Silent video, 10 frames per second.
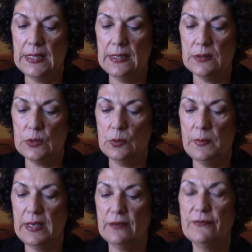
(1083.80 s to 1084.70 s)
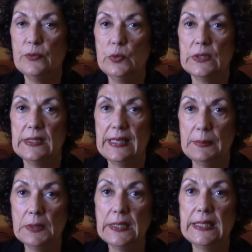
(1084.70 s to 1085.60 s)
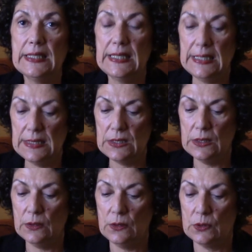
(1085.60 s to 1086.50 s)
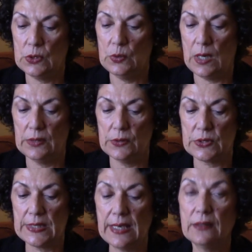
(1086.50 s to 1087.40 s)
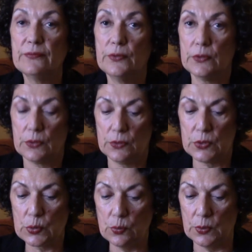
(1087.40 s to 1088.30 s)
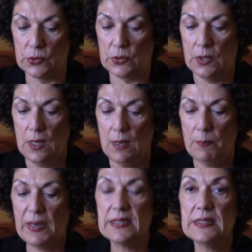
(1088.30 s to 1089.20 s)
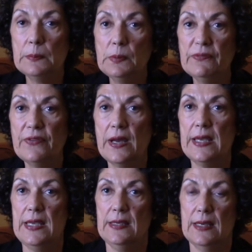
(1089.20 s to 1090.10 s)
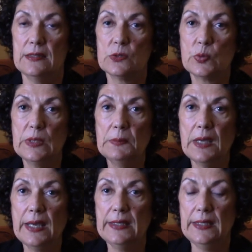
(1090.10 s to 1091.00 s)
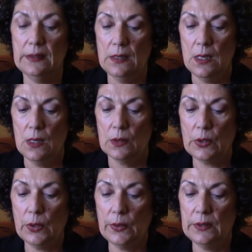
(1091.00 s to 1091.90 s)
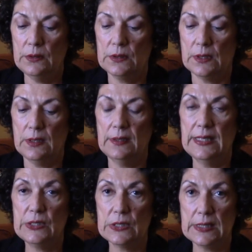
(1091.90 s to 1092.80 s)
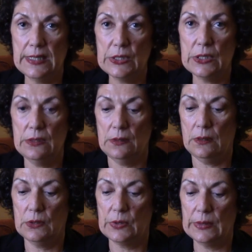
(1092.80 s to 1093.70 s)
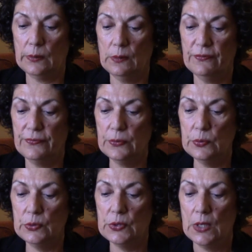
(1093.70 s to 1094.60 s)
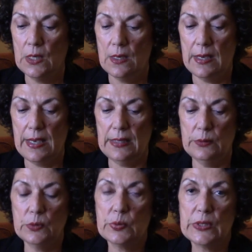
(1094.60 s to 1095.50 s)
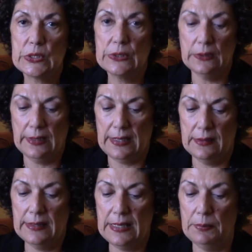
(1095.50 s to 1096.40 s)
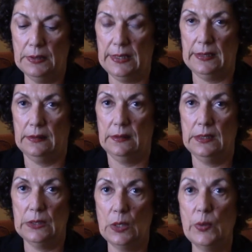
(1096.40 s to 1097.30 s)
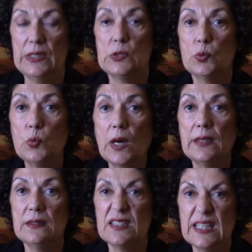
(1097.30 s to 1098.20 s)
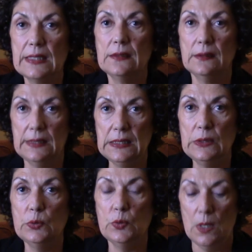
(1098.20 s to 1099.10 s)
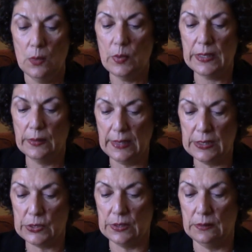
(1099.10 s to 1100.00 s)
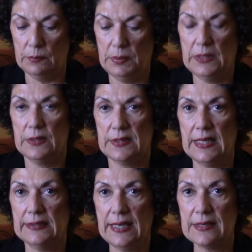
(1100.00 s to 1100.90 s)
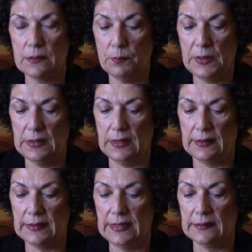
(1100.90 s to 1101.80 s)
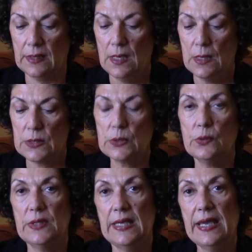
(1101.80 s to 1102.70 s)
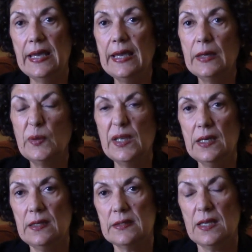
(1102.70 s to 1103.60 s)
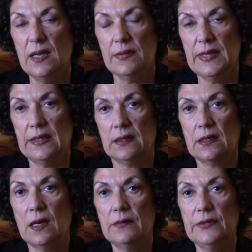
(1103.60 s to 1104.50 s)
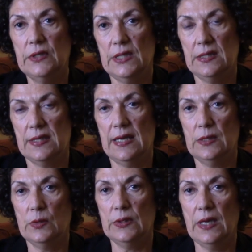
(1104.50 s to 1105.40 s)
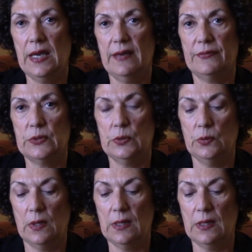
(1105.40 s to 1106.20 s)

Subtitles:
is to make food labeling easier to understand for the consumers by simplifying and streamlining current legislation on general food and nutritional labeling, you know, into one single EU regulation, because that hasn't been like that. So the areas that are covered is that you're going to have to